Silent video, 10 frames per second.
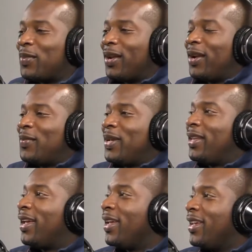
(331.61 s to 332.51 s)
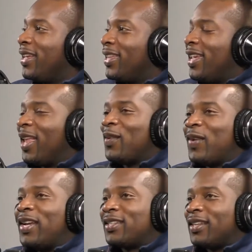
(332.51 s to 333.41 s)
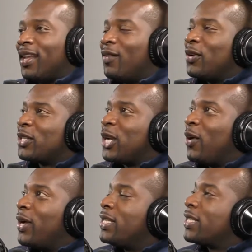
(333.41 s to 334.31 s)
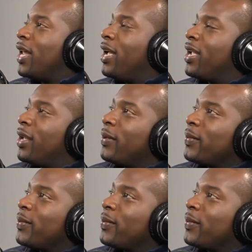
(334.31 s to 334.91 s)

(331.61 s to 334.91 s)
You know what I mean? Like the elevation level. So it's like,